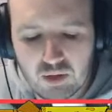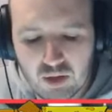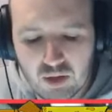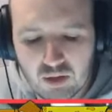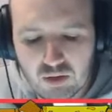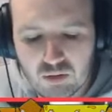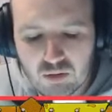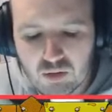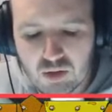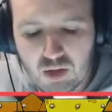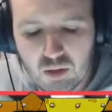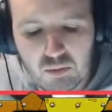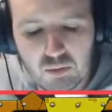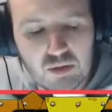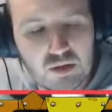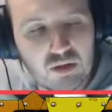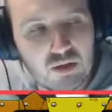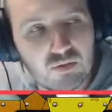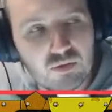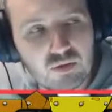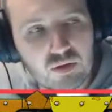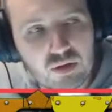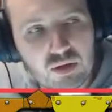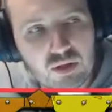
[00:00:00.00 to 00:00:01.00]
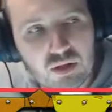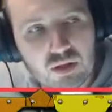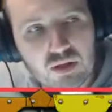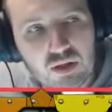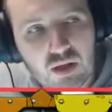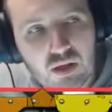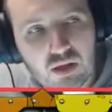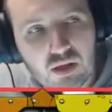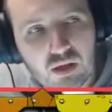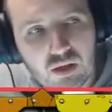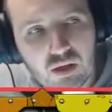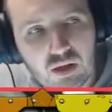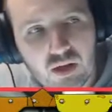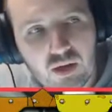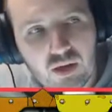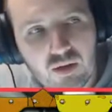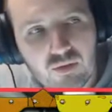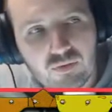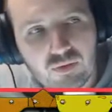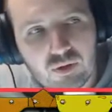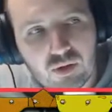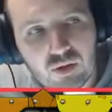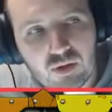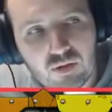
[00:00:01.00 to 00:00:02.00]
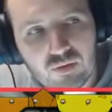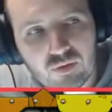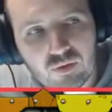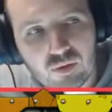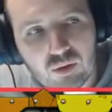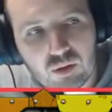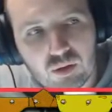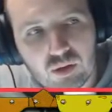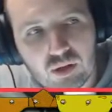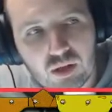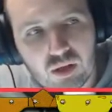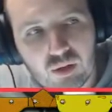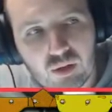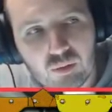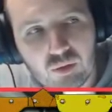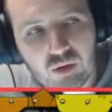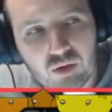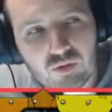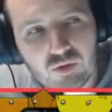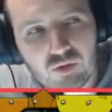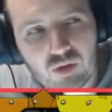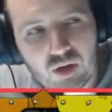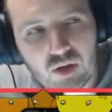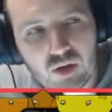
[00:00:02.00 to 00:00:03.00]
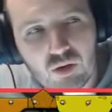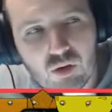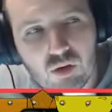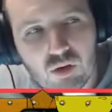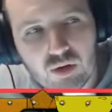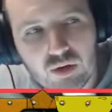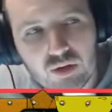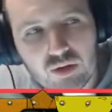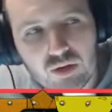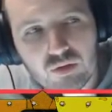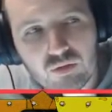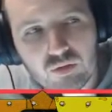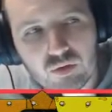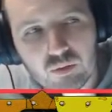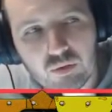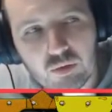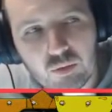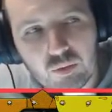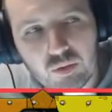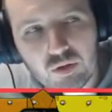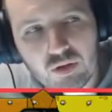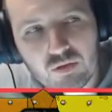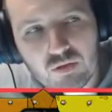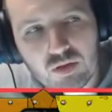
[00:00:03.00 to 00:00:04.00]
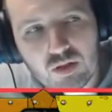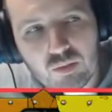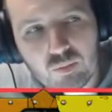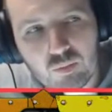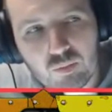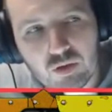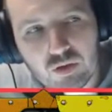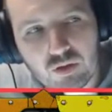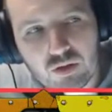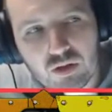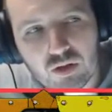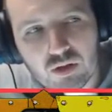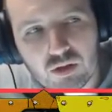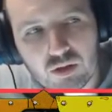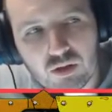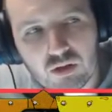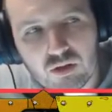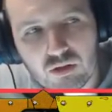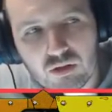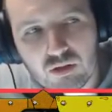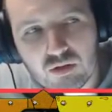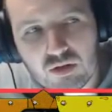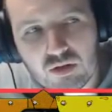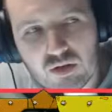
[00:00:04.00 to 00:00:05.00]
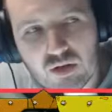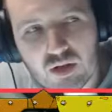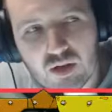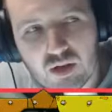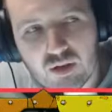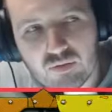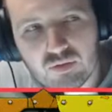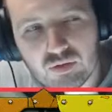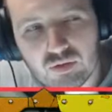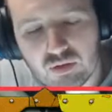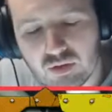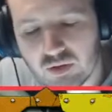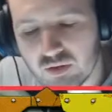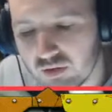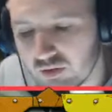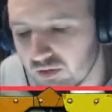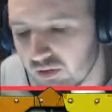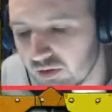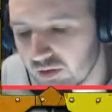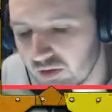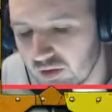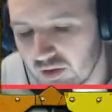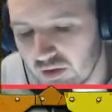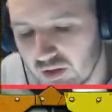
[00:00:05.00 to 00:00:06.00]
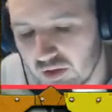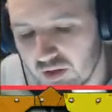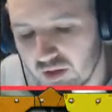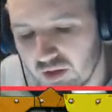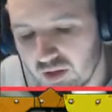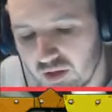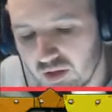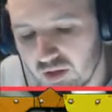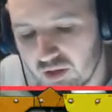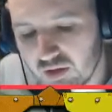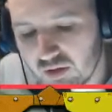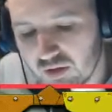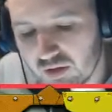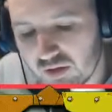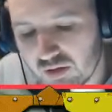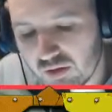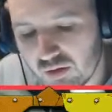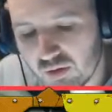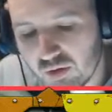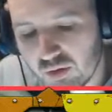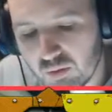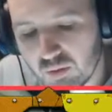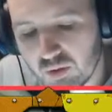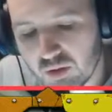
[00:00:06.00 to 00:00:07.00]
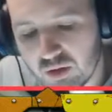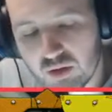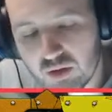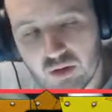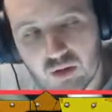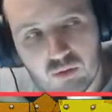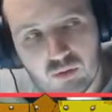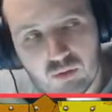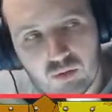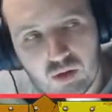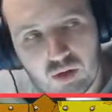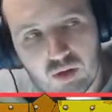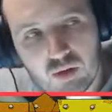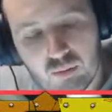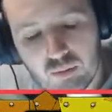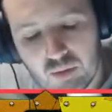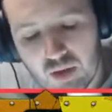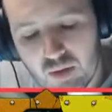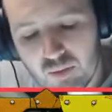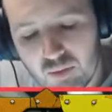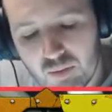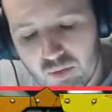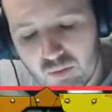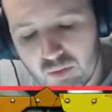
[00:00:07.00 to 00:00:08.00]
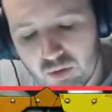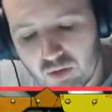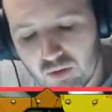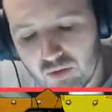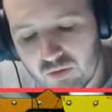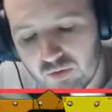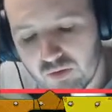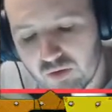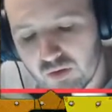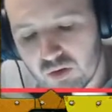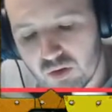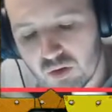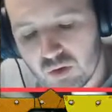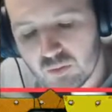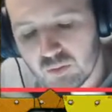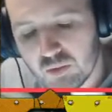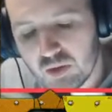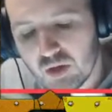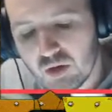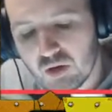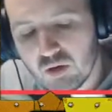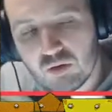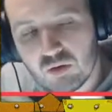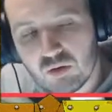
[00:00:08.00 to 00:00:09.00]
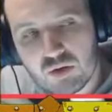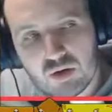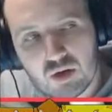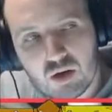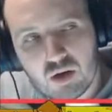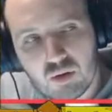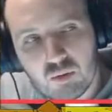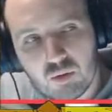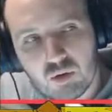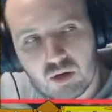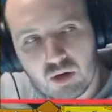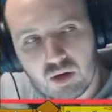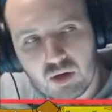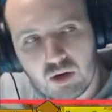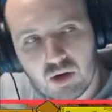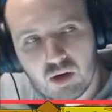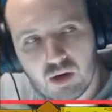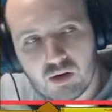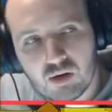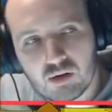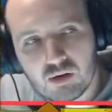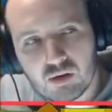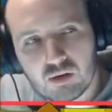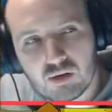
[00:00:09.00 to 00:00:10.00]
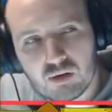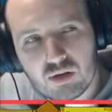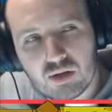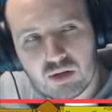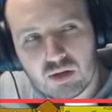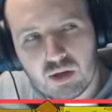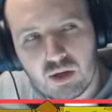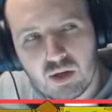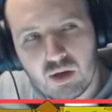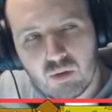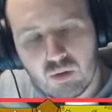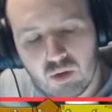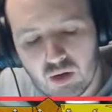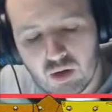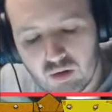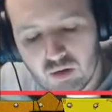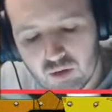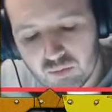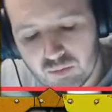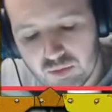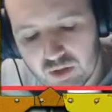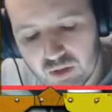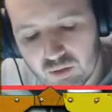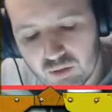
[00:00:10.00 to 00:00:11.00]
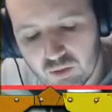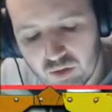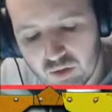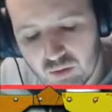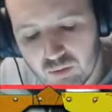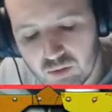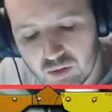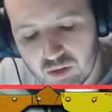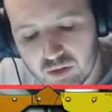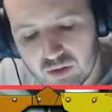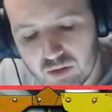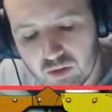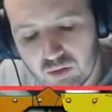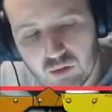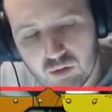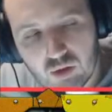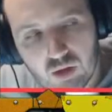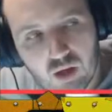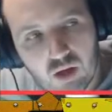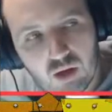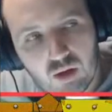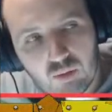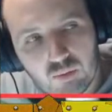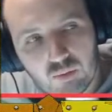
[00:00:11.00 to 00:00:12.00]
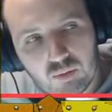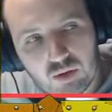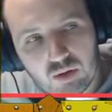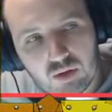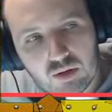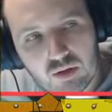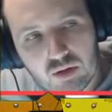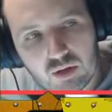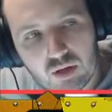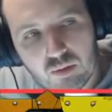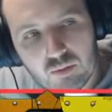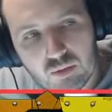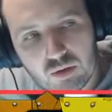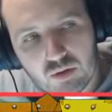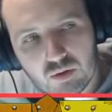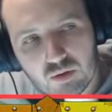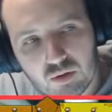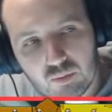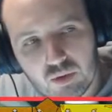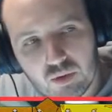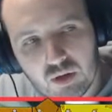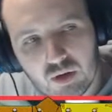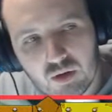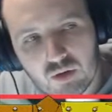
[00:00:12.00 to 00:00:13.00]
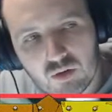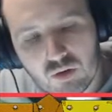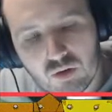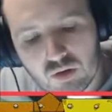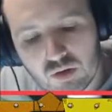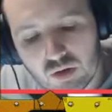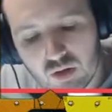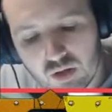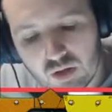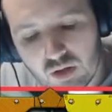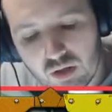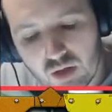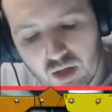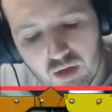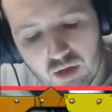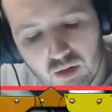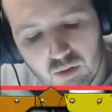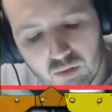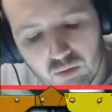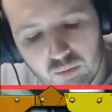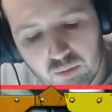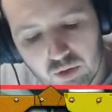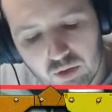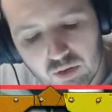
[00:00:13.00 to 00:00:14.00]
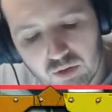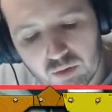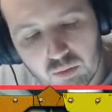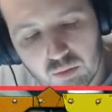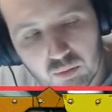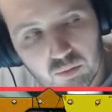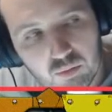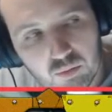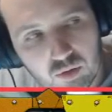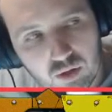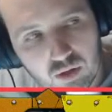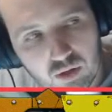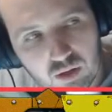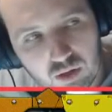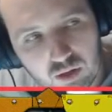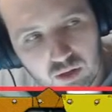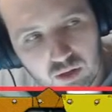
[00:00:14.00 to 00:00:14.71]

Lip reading: actual game itself because I have like a full team of the orcs from the previous box set that I still haven't decided what to do. Maybe when I finish up Gear Guts Armor here and see how that comes out, I might do them in the same sort of manner, just not yellow. I might do them like